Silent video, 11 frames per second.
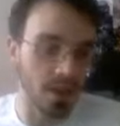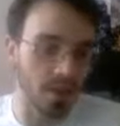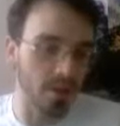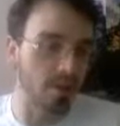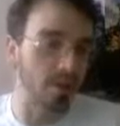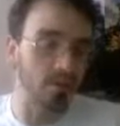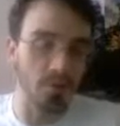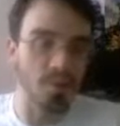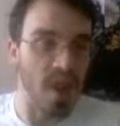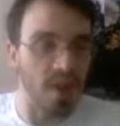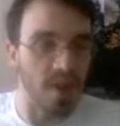where if
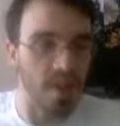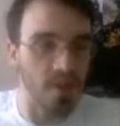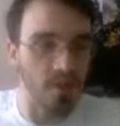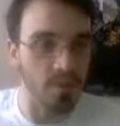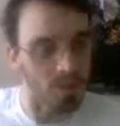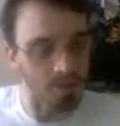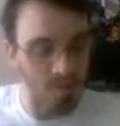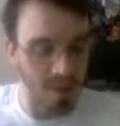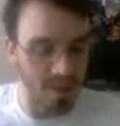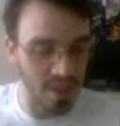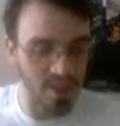you map out
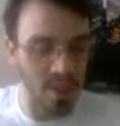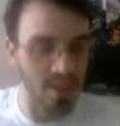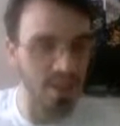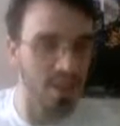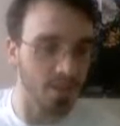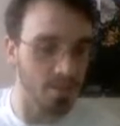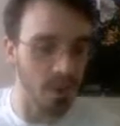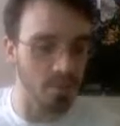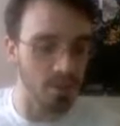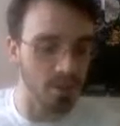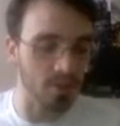any deck
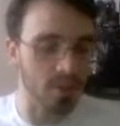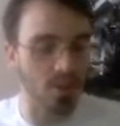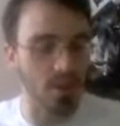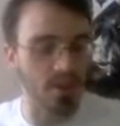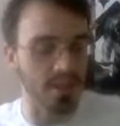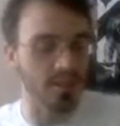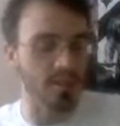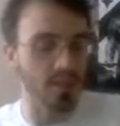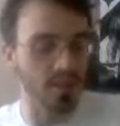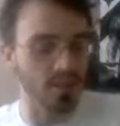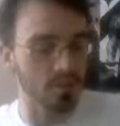properly, you can draw into
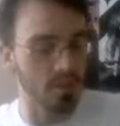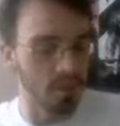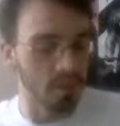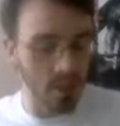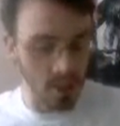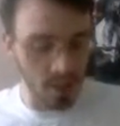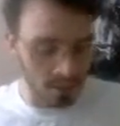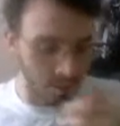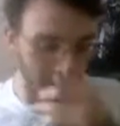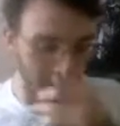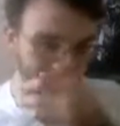everything you need.
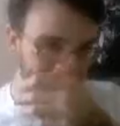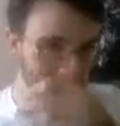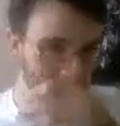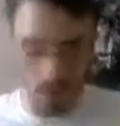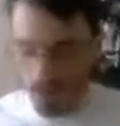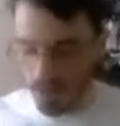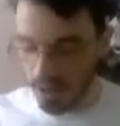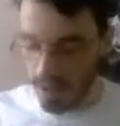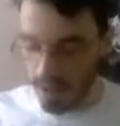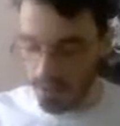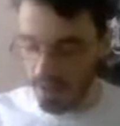So we're going to get started with
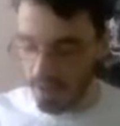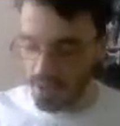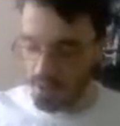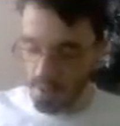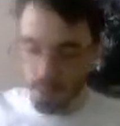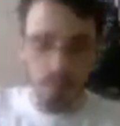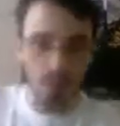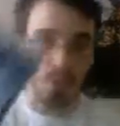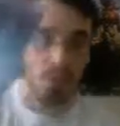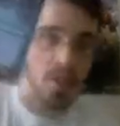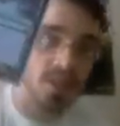our land base.
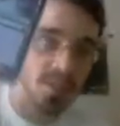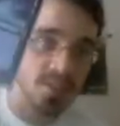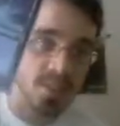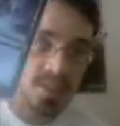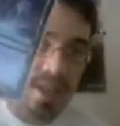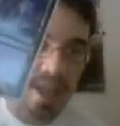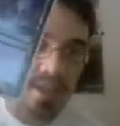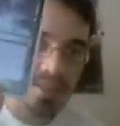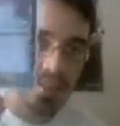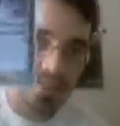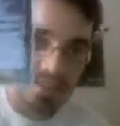We're running 6
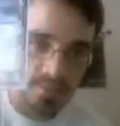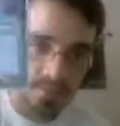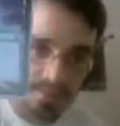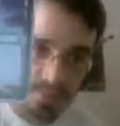islands.